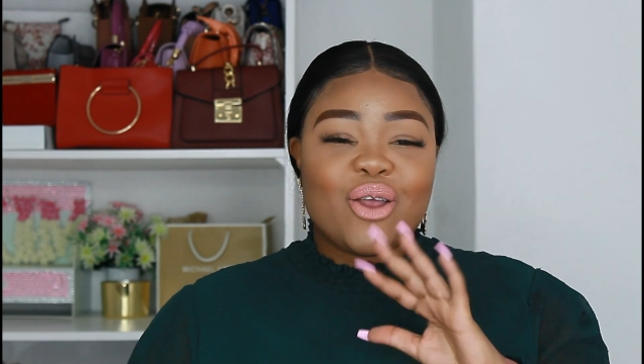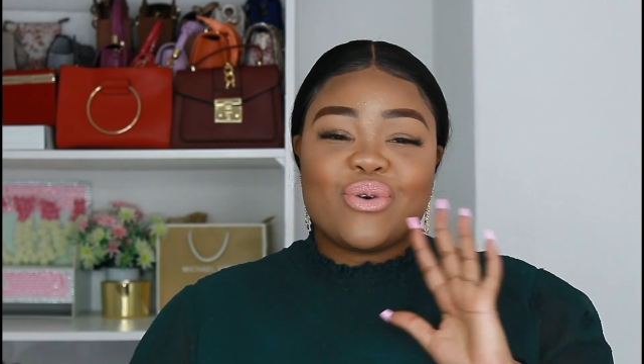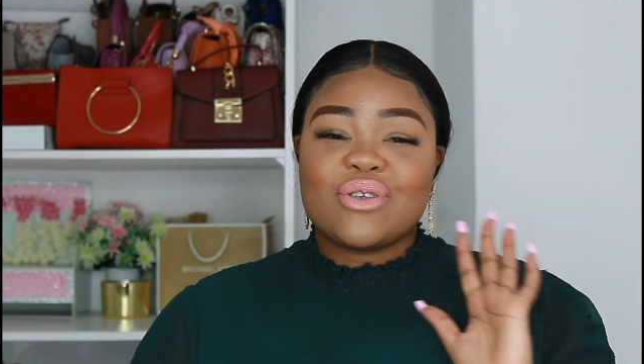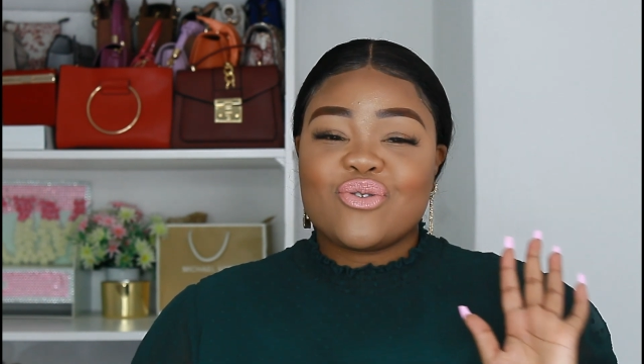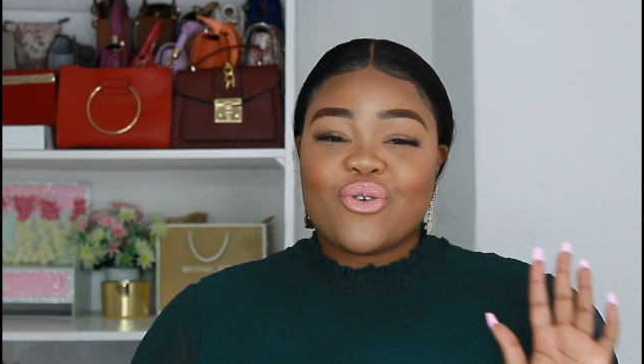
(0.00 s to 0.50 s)
It
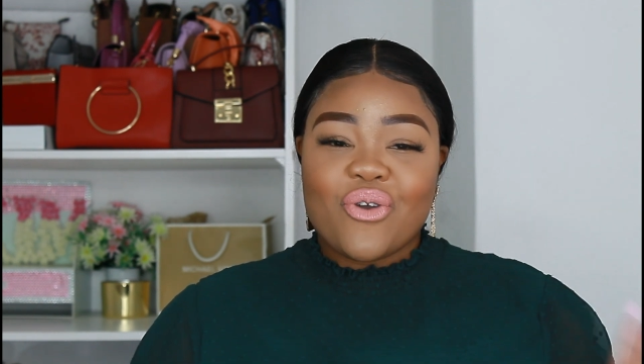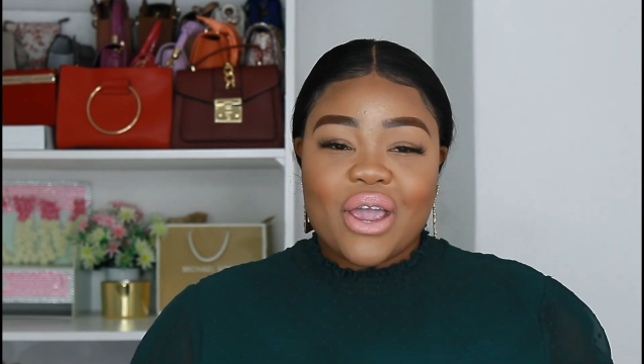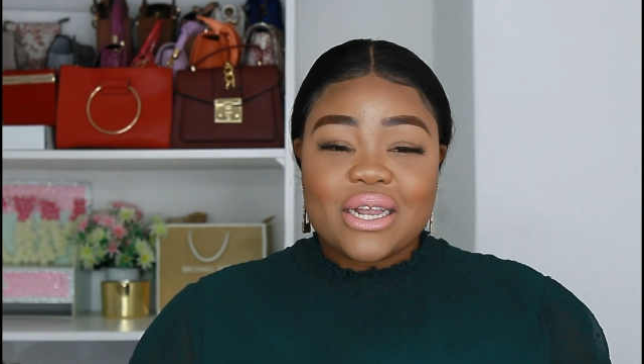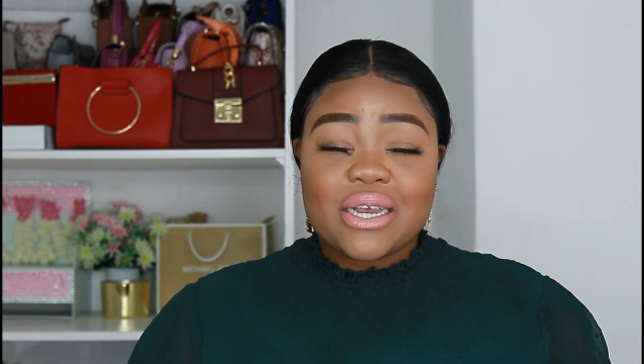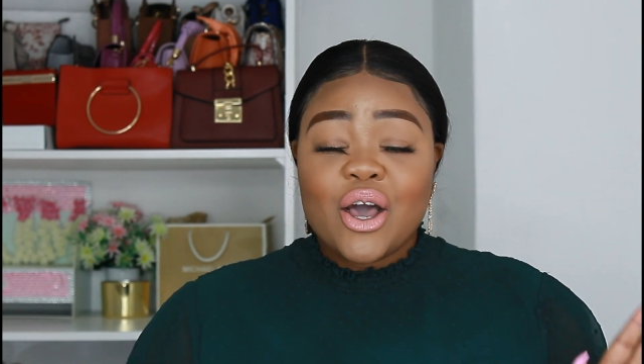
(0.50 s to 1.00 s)
was
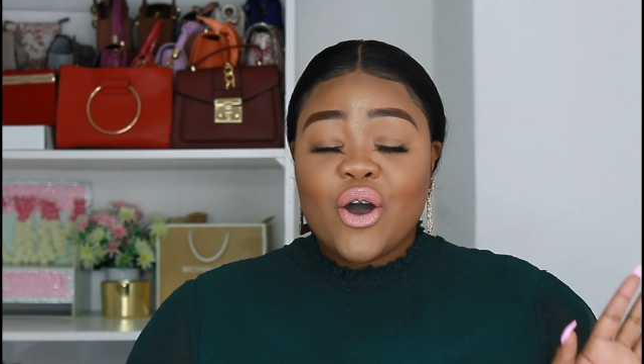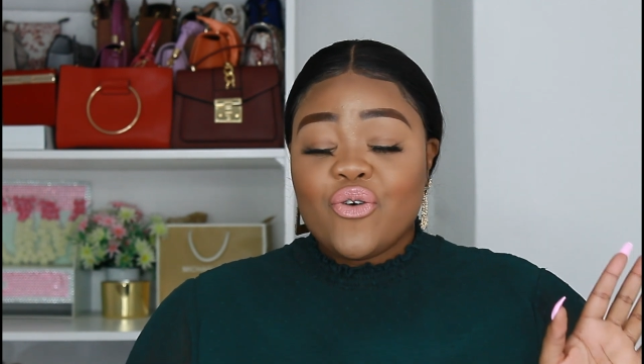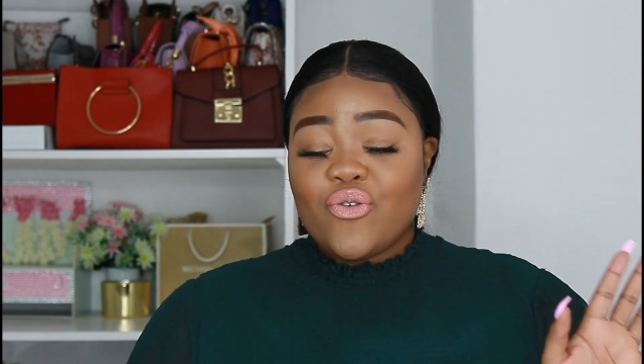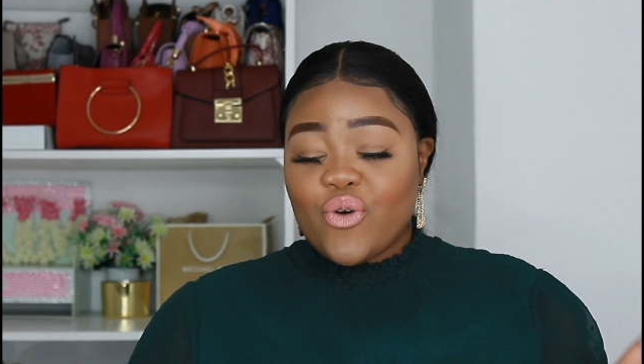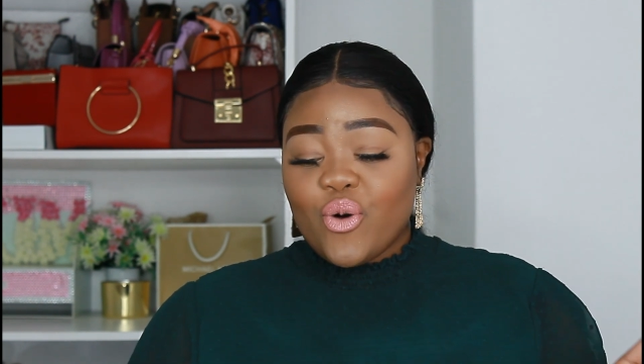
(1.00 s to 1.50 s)
great
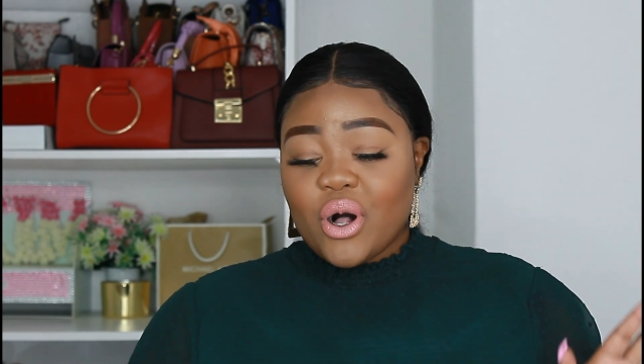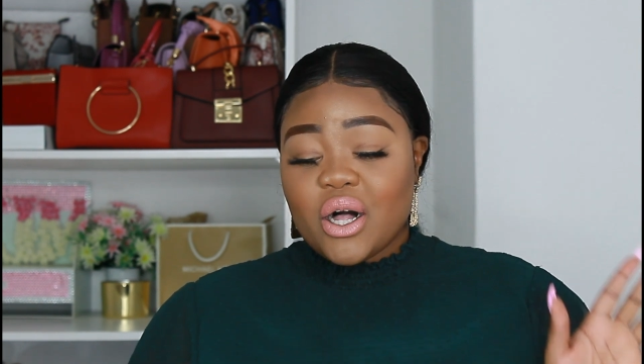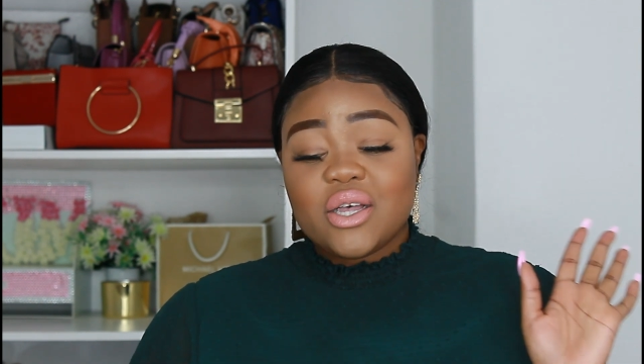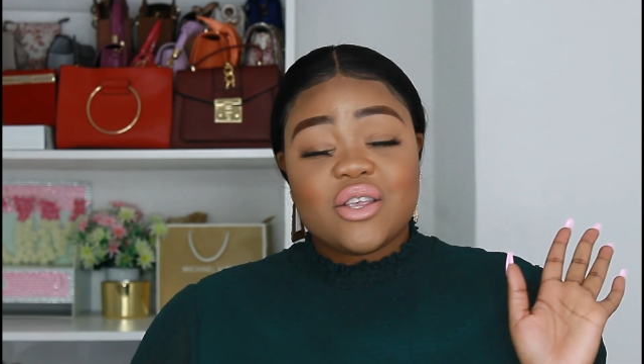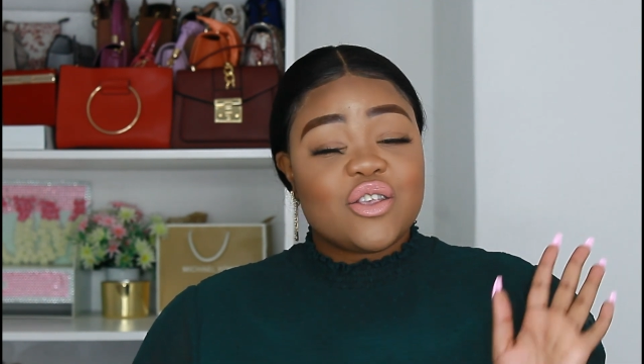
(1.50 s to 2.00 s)

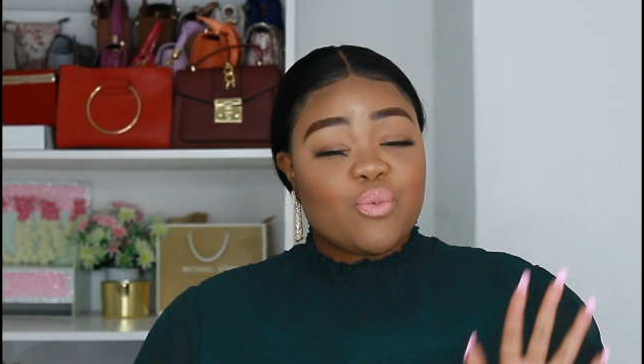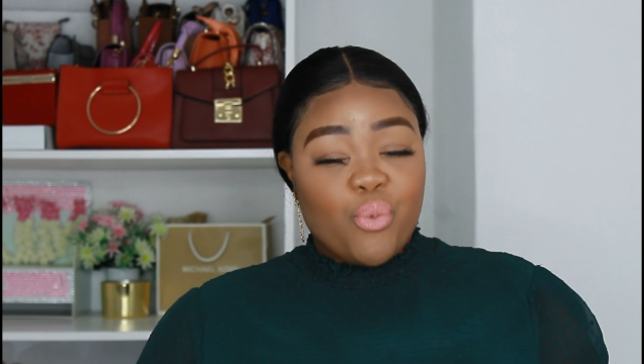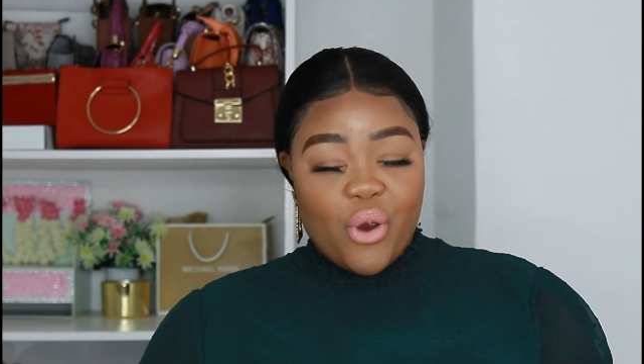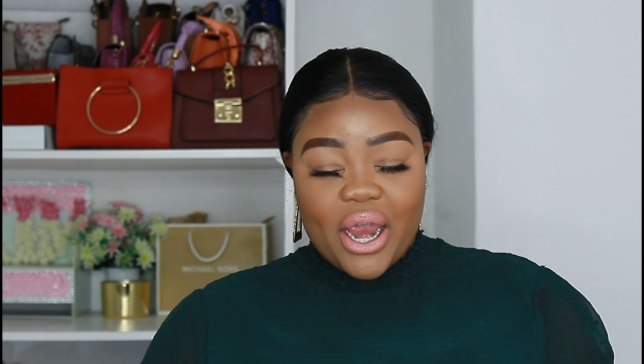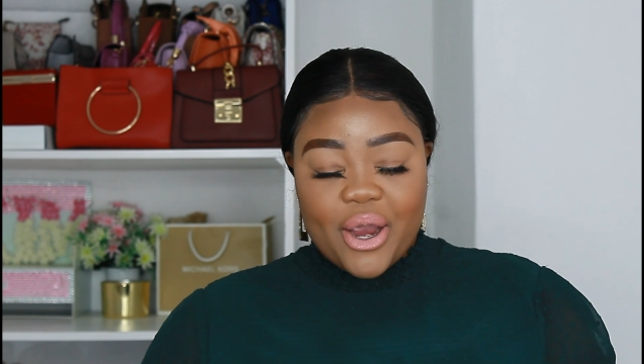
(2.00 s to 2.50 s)
for
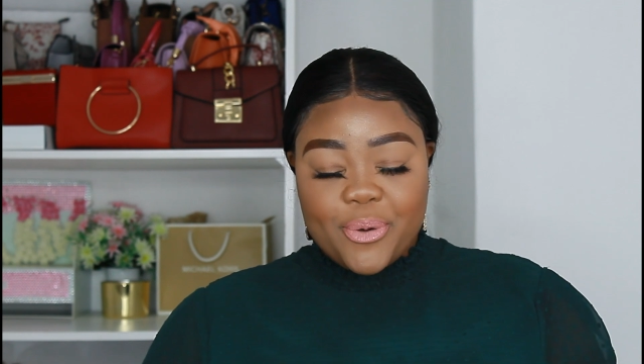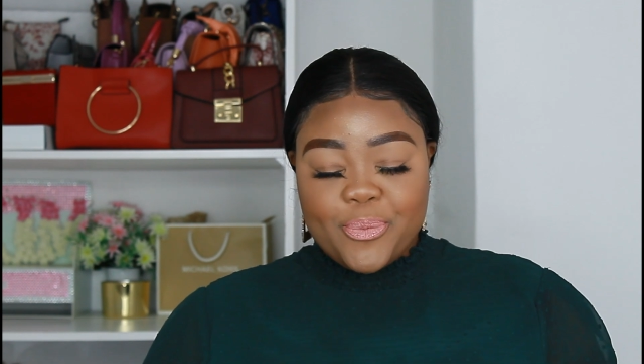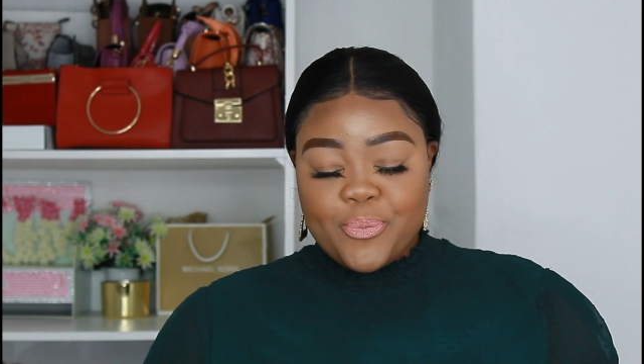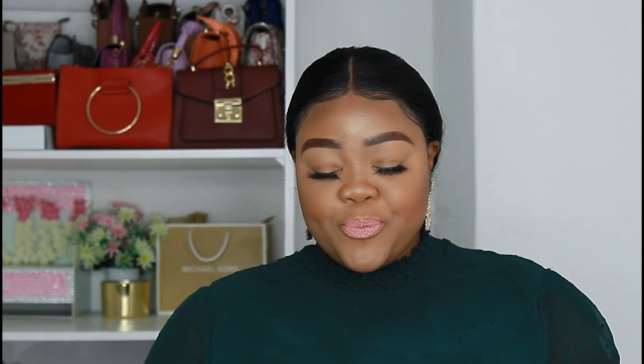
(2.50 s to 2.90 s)
spring.